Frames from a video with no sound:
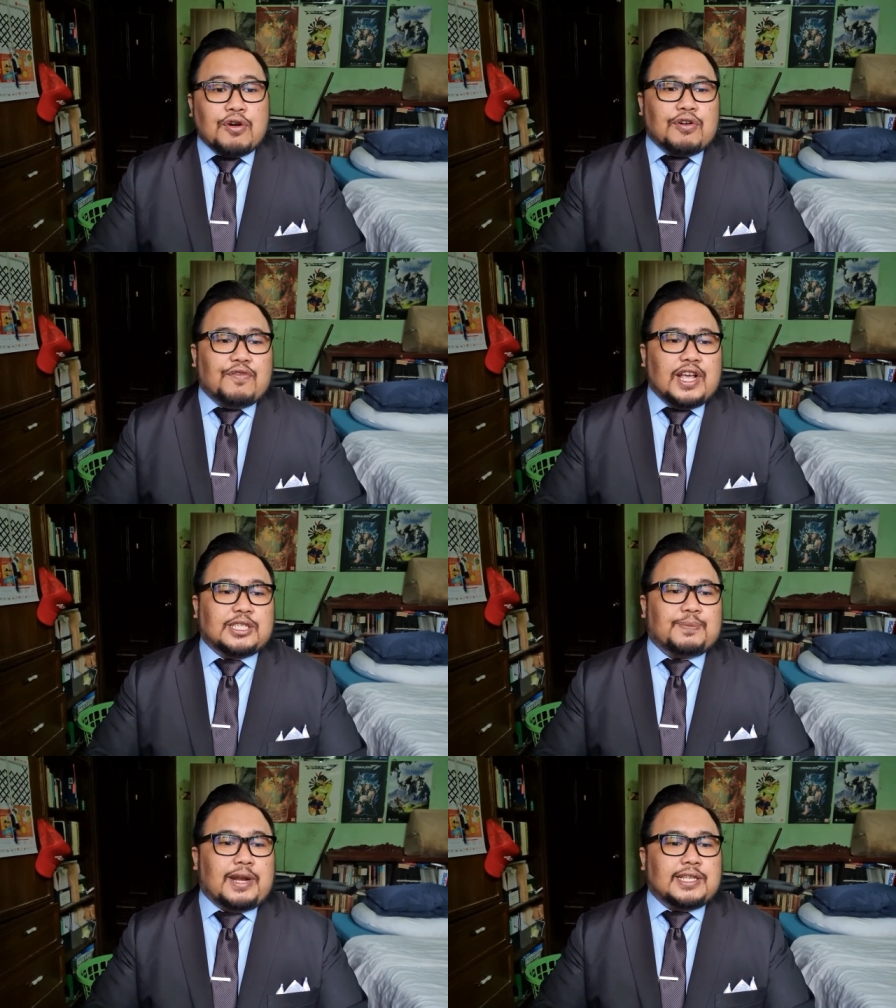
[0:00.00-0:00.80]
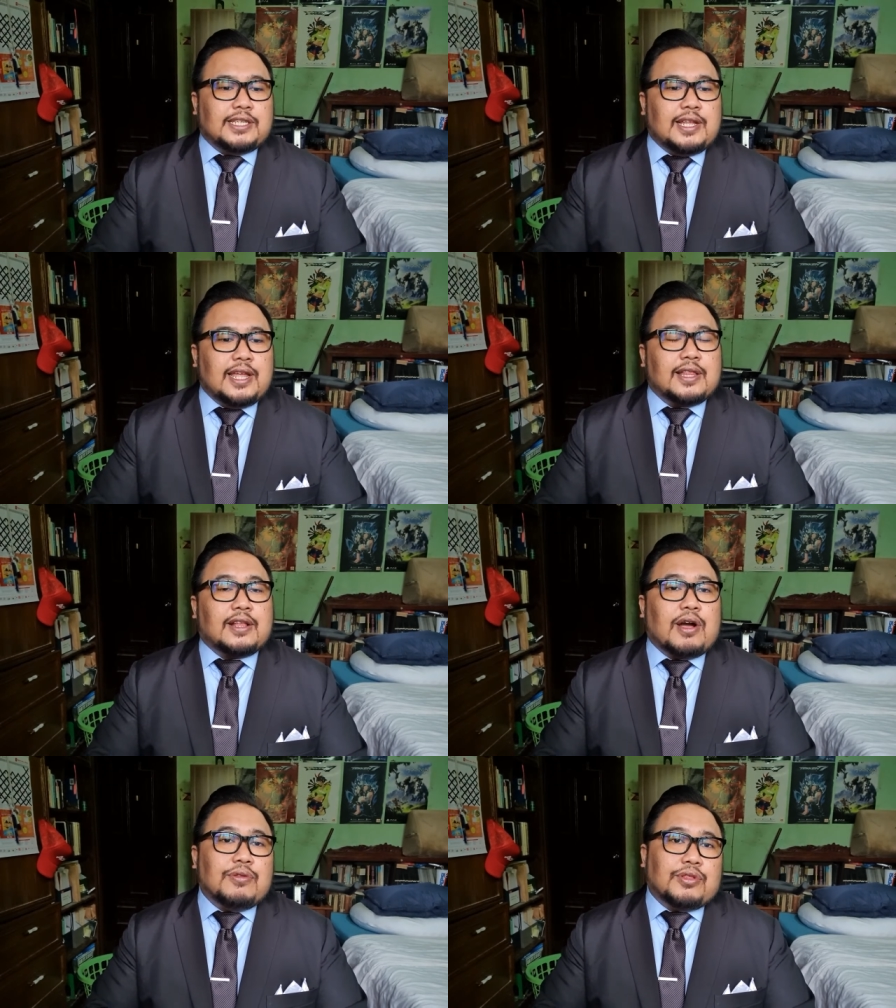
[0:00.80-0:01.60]
or Vice President,
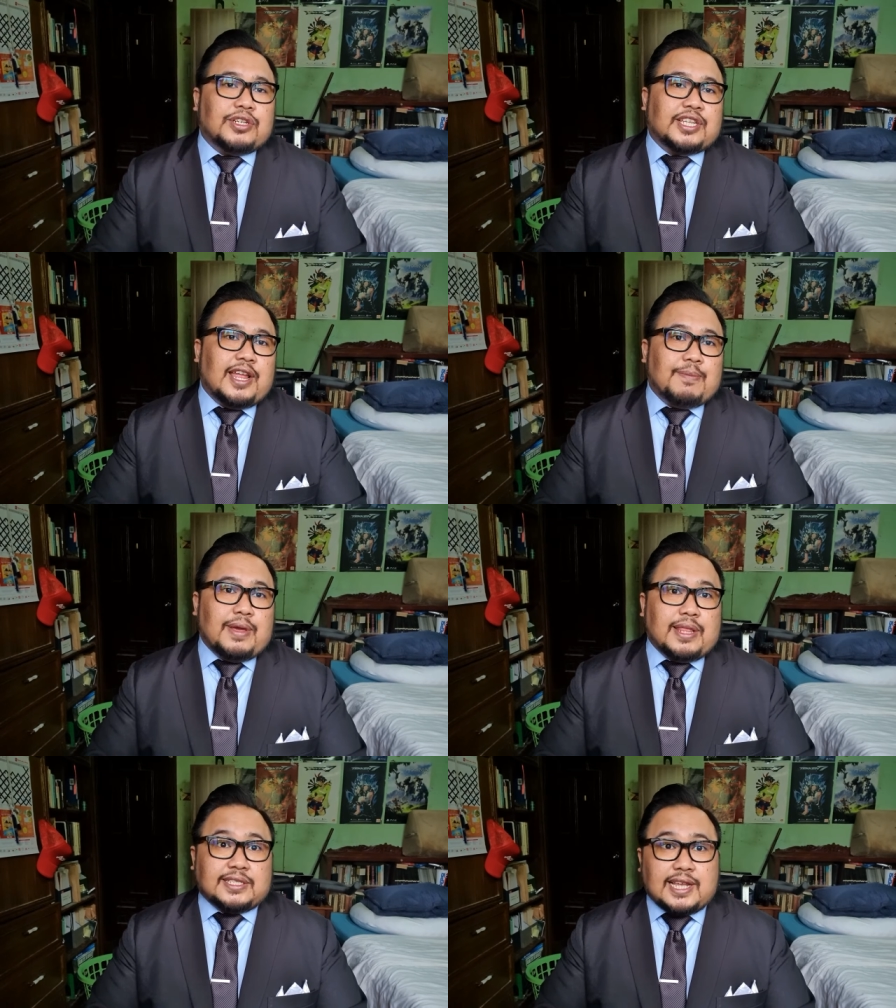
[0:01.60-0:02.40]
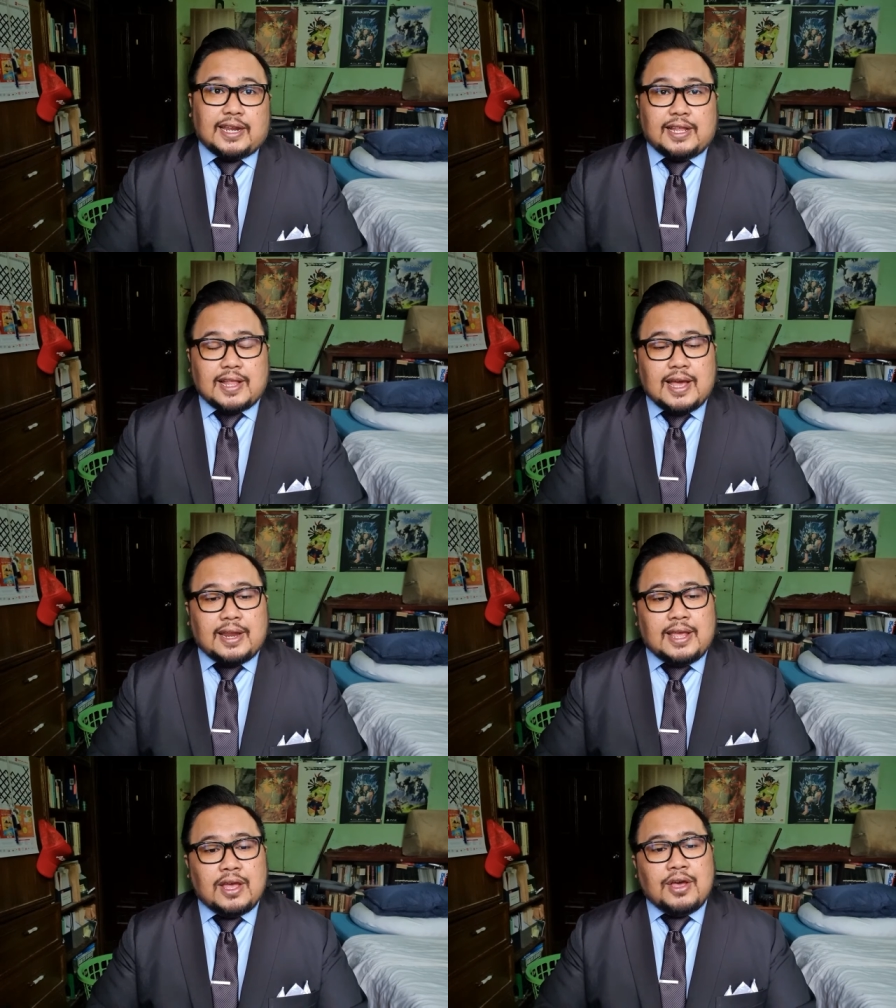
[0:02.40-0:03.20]
countersigned by the
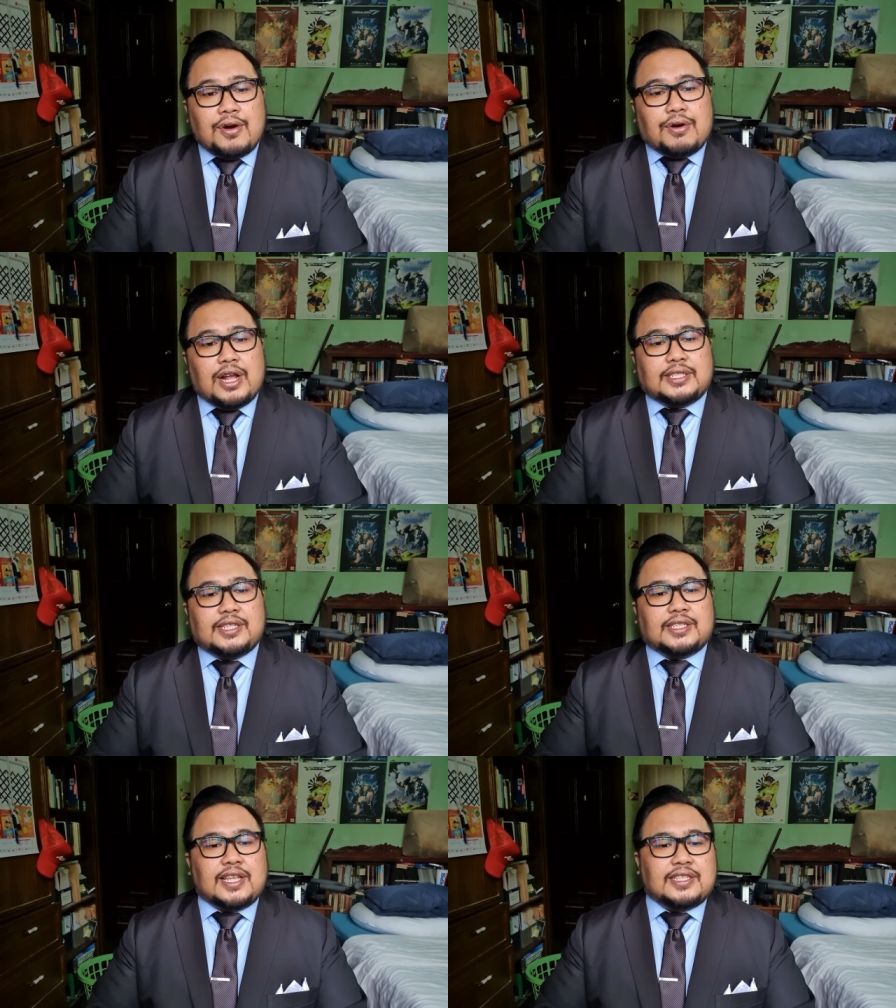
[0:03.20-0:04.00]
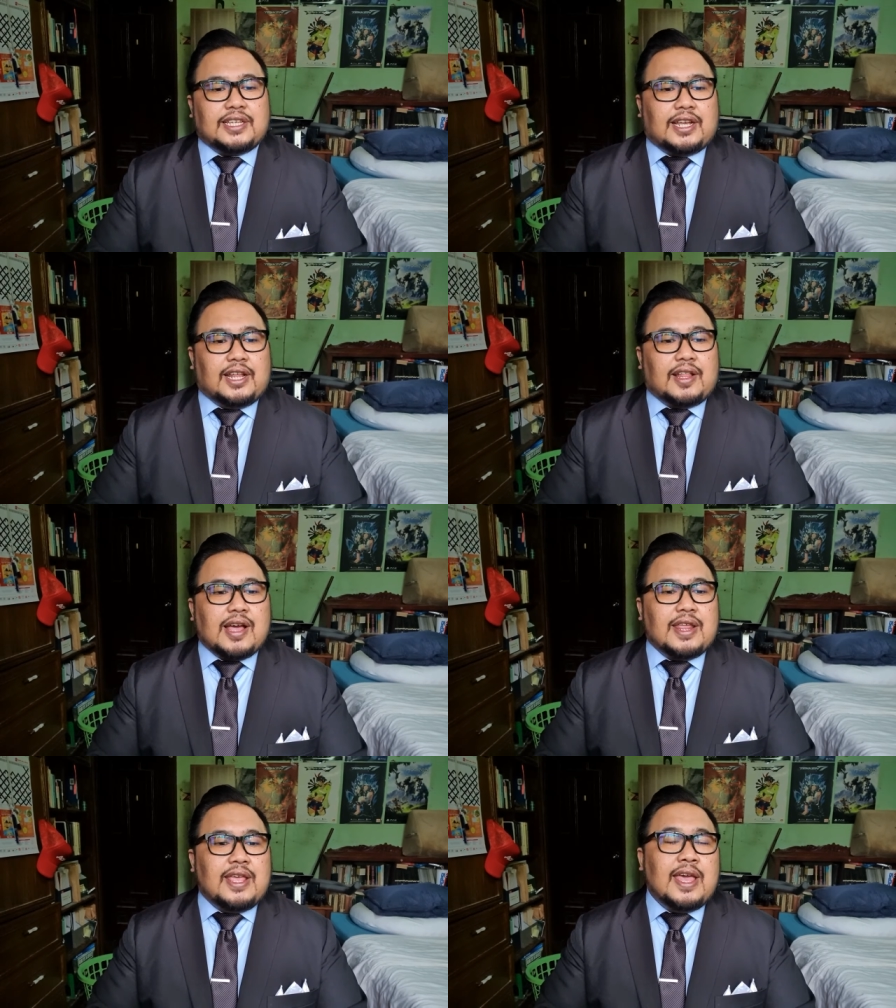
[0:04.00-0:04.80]
Secretary or Assistant
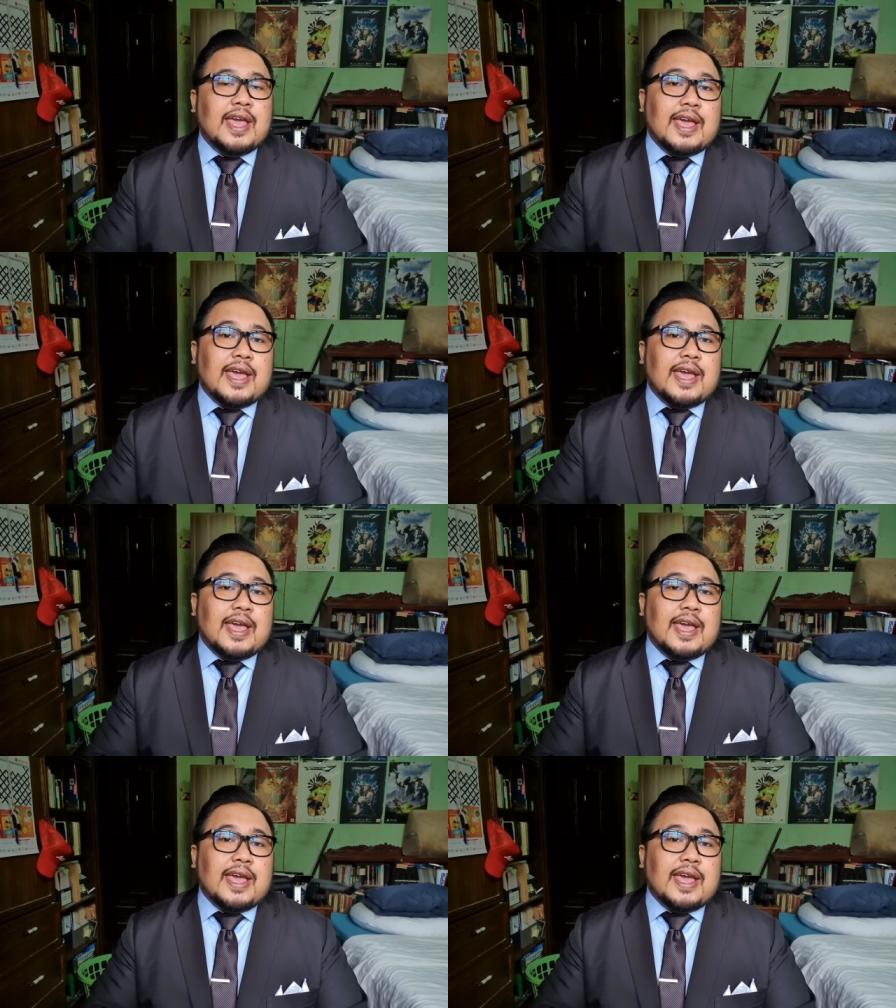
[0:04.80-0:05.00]
Secretary,